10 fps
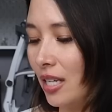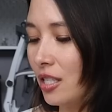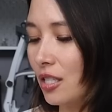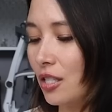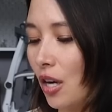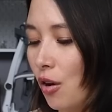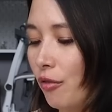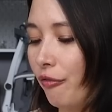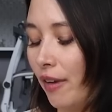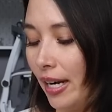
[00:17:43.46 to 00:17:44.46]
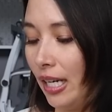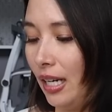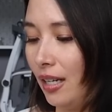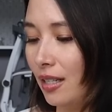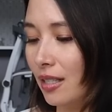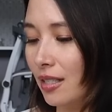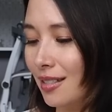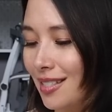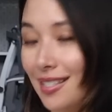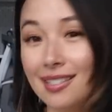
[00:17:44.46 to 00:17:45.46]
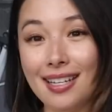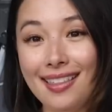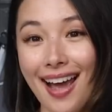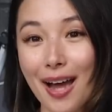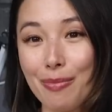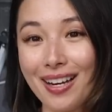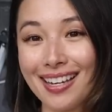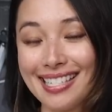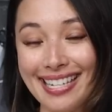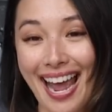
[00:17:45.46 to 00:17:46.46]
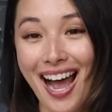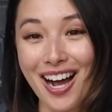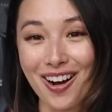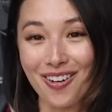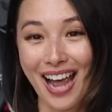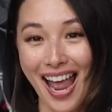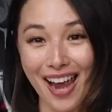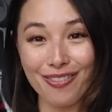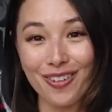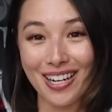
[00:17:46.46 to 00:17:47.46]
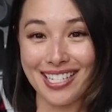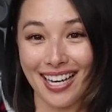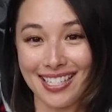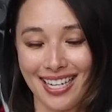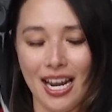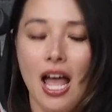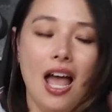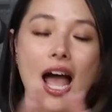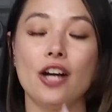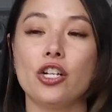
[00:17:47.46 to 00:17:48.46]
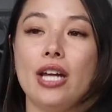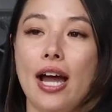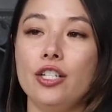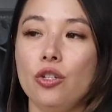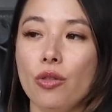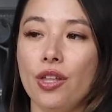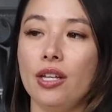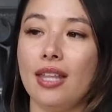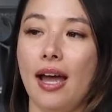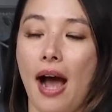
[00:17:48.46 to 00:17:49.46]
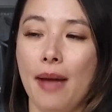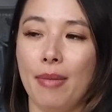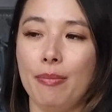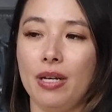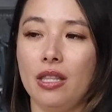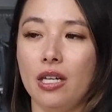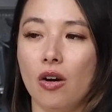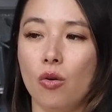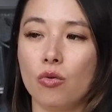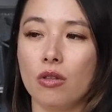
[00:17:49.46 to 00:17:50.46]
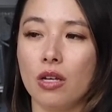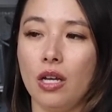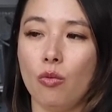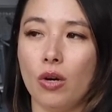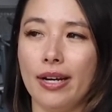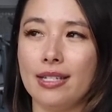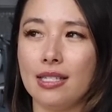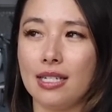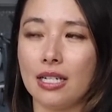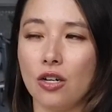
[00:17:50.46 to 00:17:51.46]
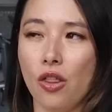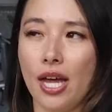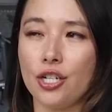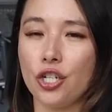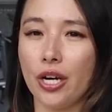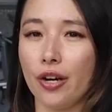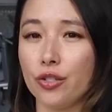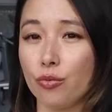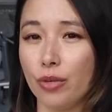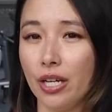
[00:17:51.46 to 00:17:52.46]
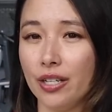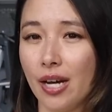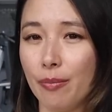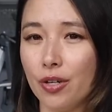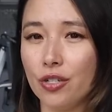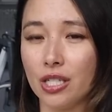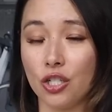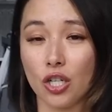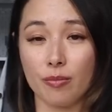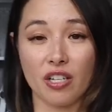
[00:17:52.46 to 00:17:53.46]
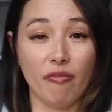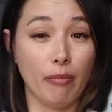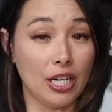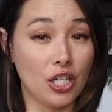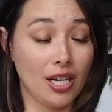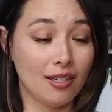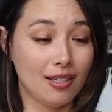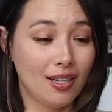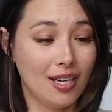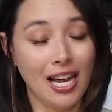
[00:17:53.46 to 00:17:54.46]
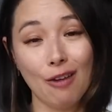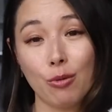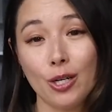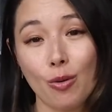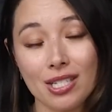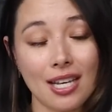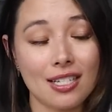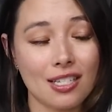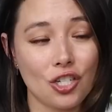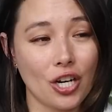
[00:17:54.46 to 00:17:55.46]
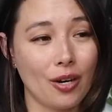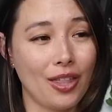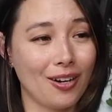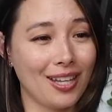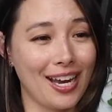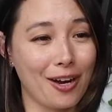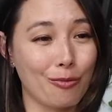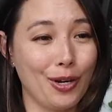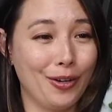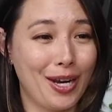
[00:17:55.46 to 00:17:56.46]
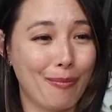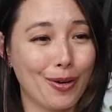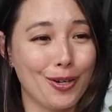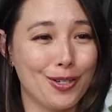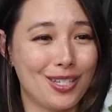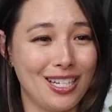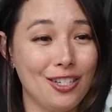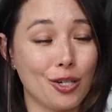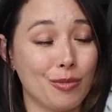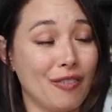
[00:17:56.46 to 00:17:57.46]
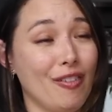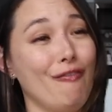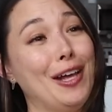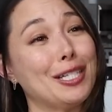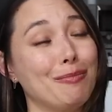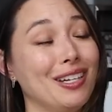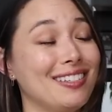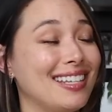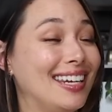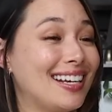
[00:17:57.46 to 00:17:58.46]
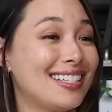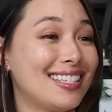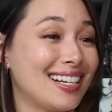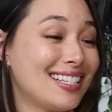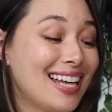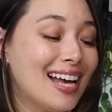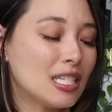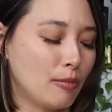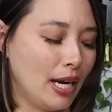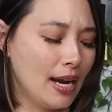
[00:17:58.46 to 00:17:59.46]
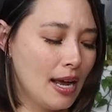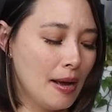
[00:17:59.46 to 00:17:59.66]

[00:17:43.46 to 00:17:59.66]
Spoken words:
It's so funny to see that because now everyone does it. Actually, I do think that I might be the only one still that shares real numbers in terms of budget. Everyone always likes to share their real numbers in terms of investments and success, but